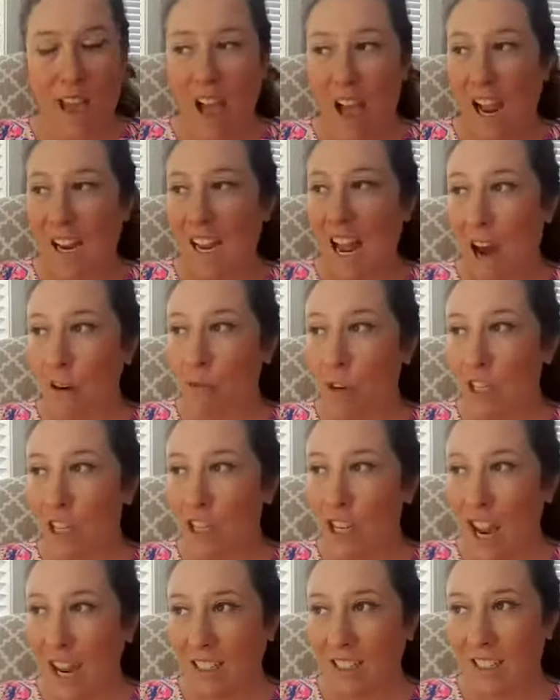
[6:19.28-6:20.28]
I got
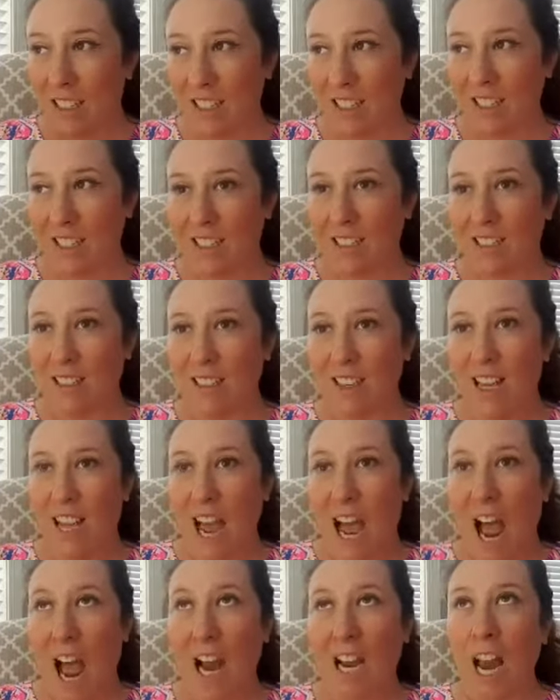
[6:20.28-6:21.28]
rejected.
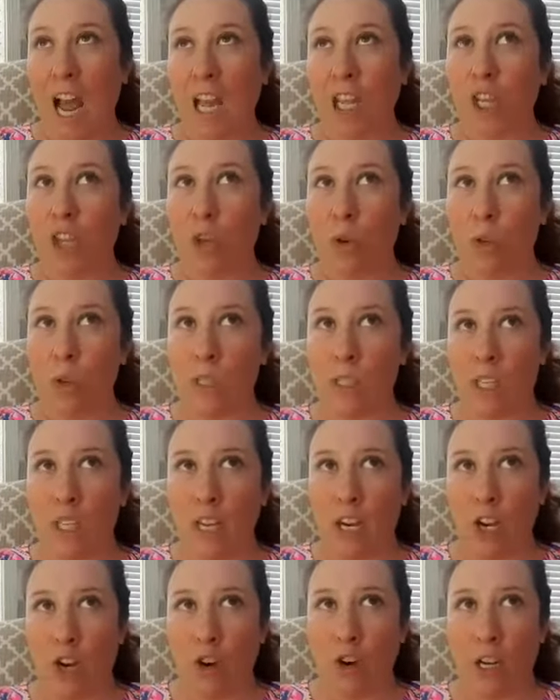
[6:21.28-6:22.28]
I got used to
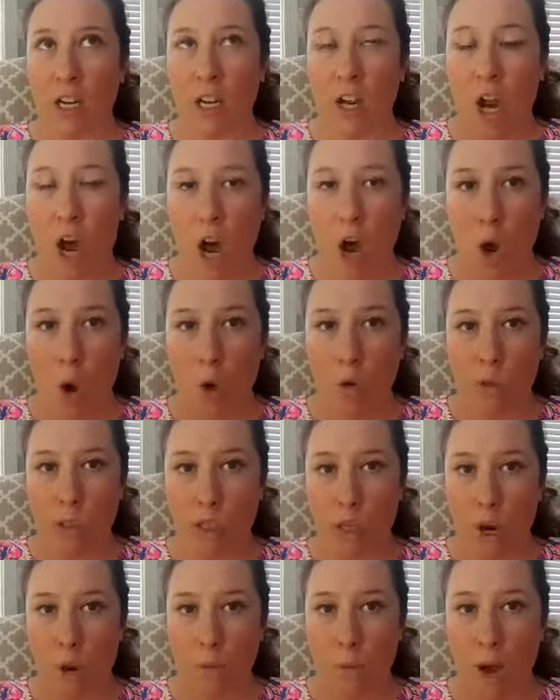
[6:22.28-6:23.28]
hearing no
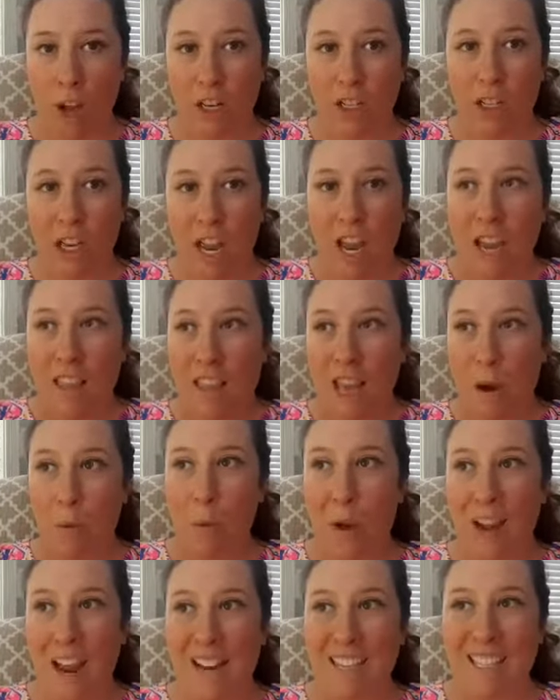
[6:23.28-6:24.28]
so much that
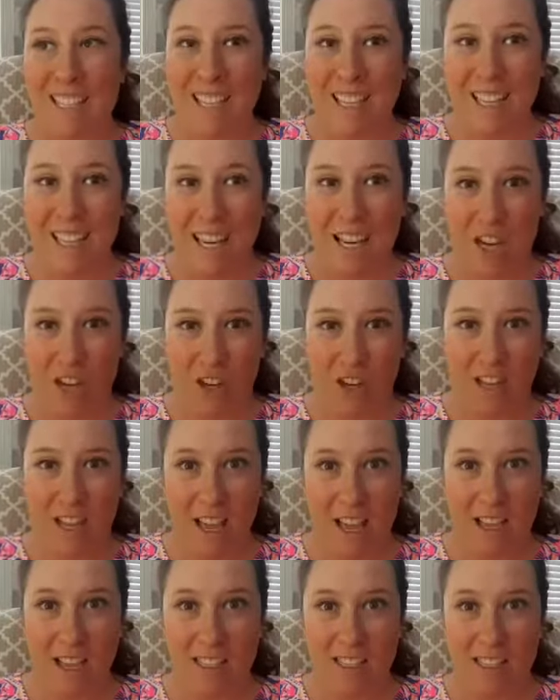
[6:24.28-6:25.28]
when I did hear
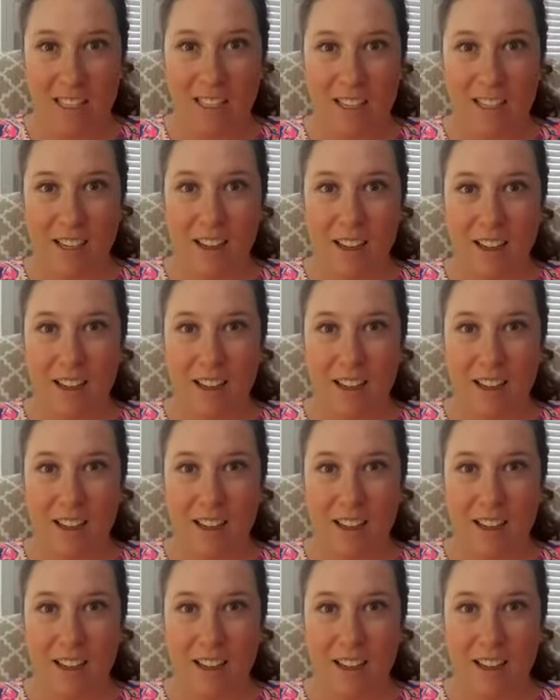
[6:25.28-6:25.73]
yes,